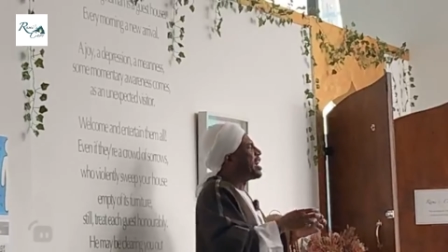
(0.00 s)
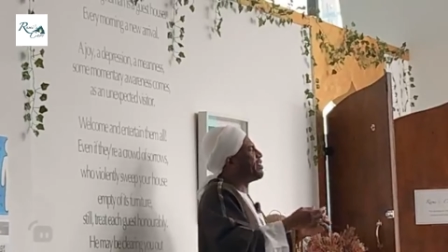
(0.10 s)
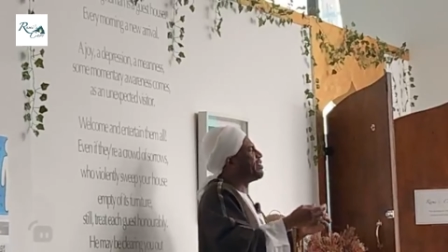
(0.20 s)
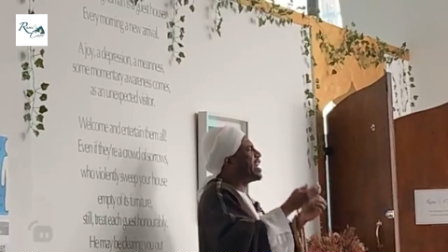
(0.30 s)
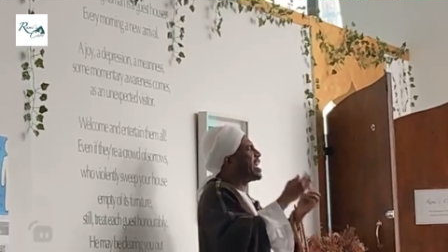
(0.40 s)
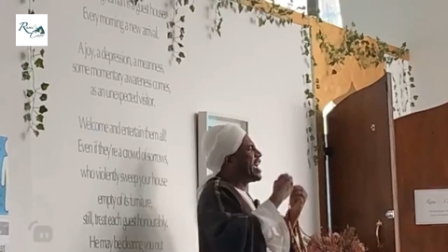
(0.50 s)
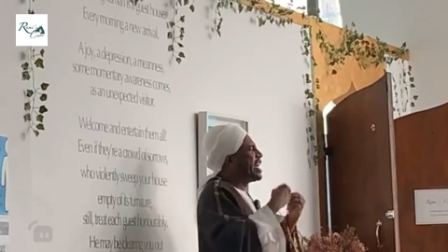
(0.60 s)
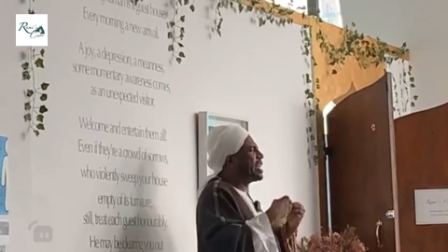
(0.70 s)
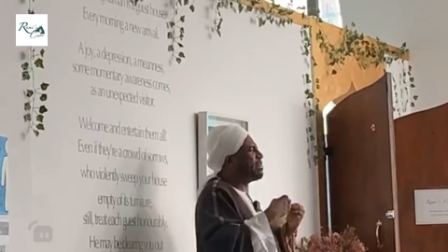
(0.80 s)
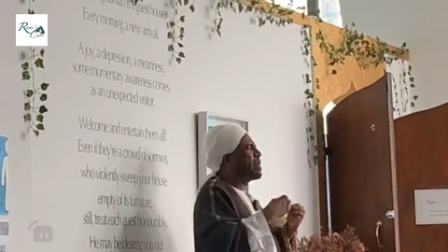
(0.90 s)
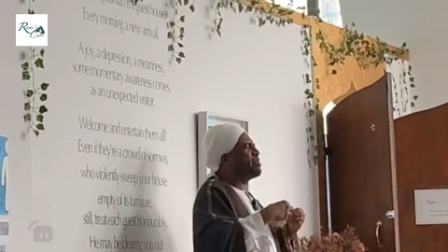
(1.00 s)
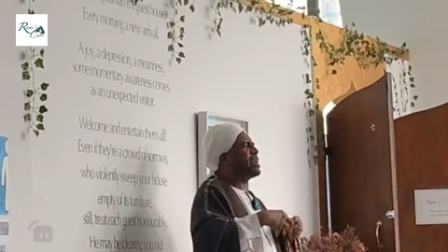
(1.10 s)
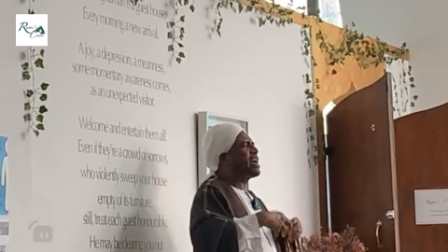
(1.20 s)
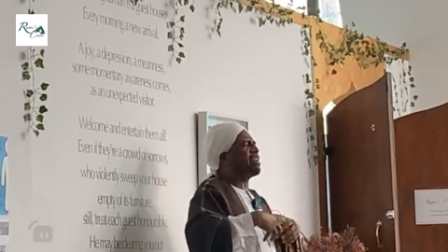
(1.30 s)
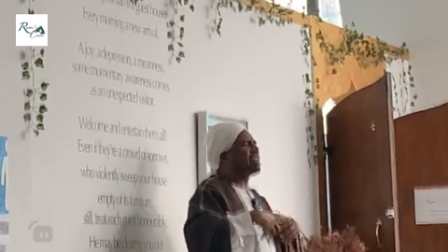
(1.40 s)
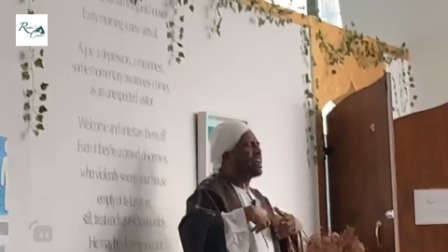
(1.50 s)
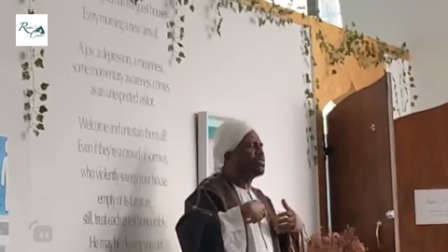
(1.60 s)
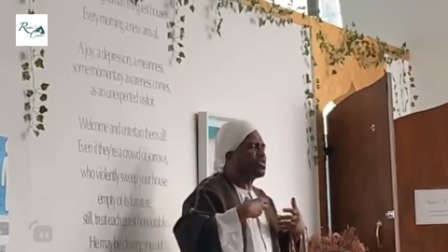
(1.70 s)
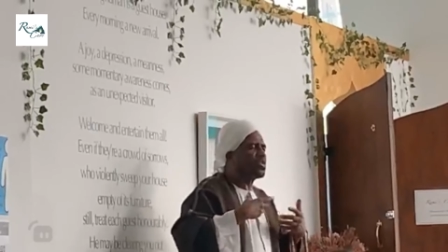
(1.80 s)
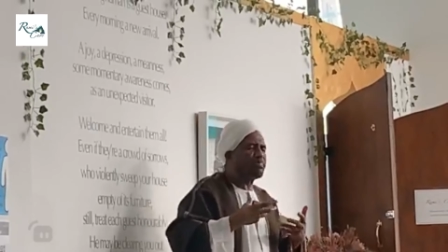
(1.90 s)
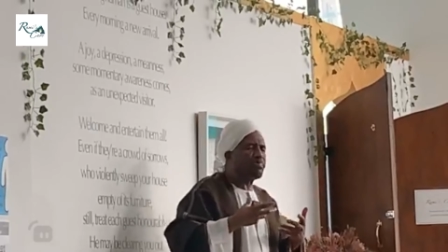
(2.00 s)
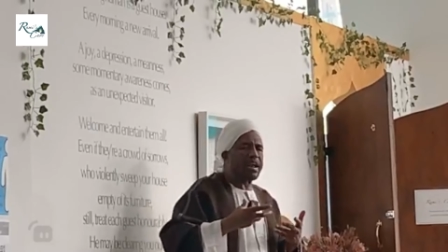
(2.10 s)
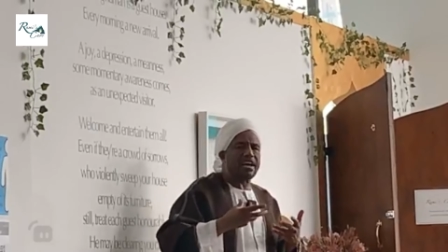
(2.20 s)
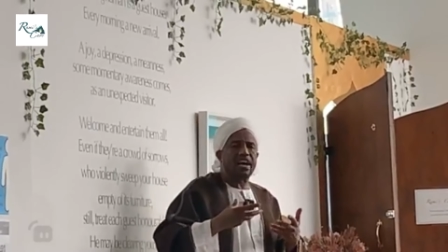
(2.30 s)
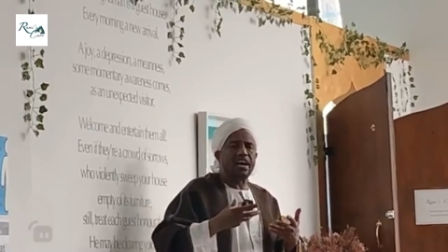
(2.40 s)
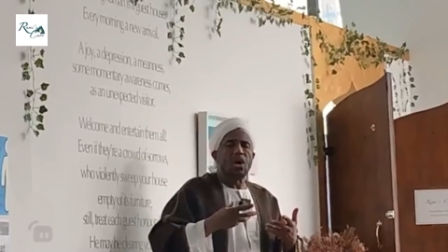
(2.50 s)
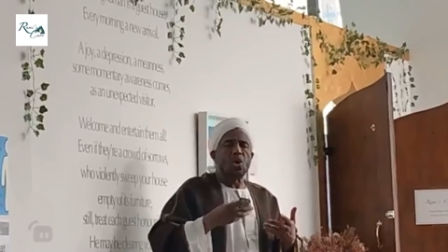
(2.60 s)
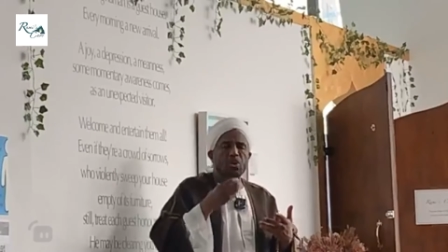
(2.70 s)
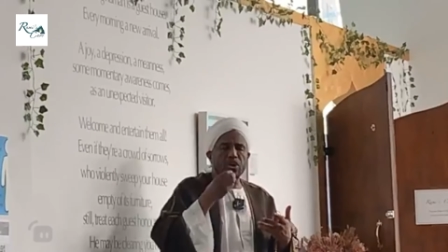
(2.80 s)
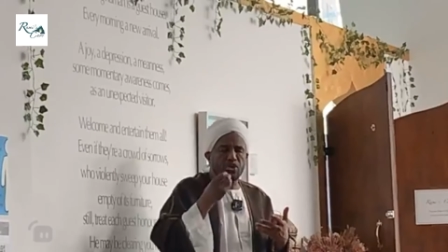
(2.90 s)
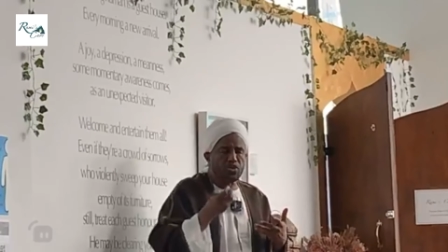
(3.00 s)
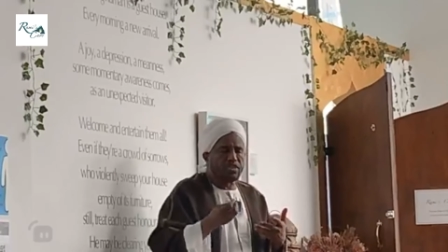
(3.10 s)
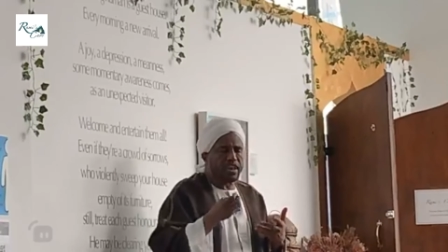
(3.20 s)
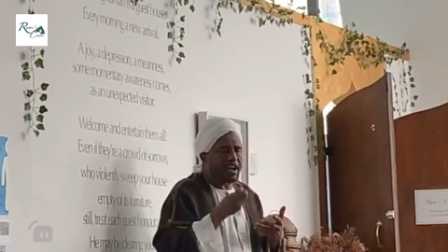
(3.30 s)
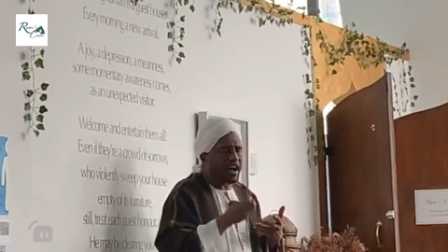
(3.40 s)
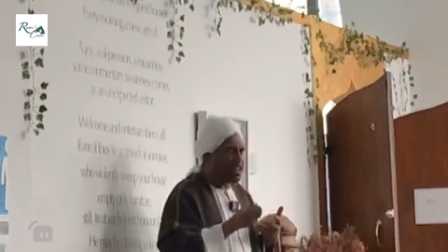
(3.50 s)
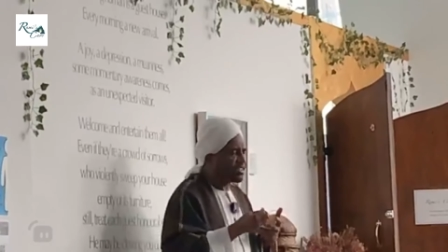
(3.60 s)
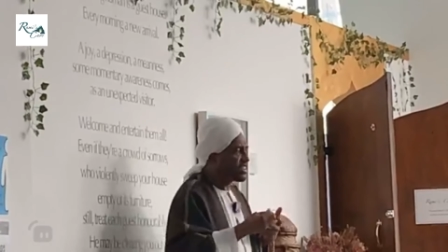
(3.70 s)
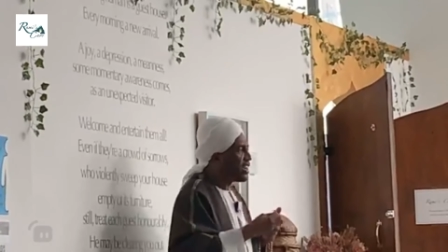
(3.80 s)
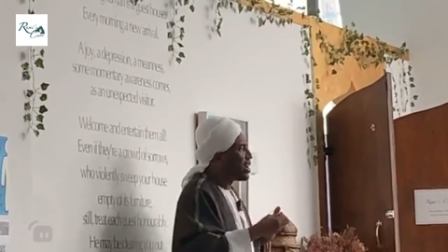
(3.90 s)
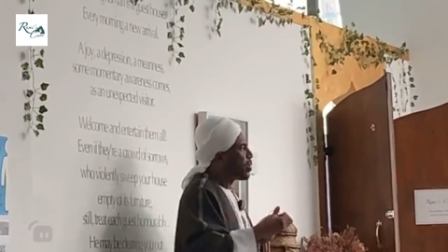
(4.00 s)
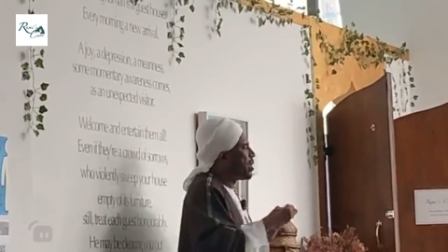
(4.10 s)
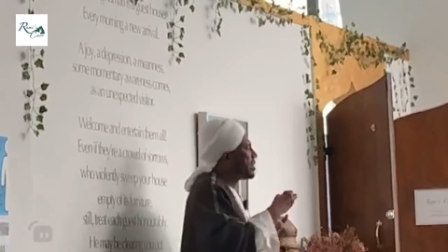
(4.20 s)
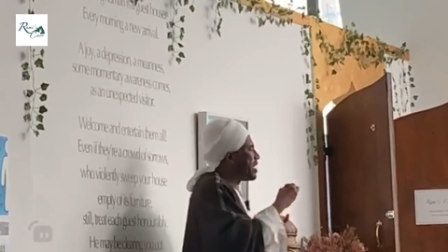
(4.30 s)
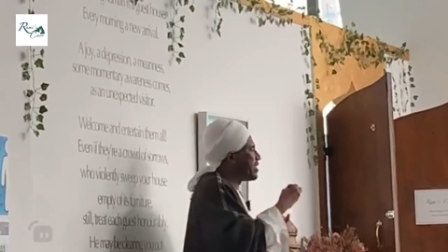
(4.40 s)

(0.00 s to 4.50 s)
If they eat it, maybe Allah through that barakah will soothe their heart when